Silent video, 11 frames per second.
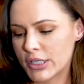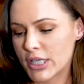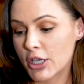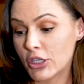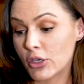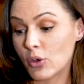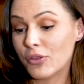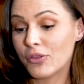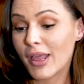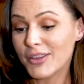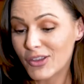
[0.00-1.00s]
tell you
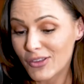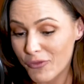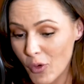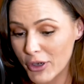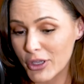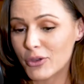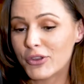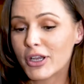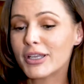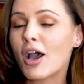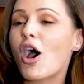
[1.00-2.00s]
for you.
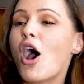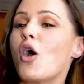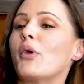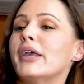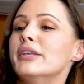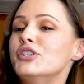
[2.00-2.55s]
They're gonna always,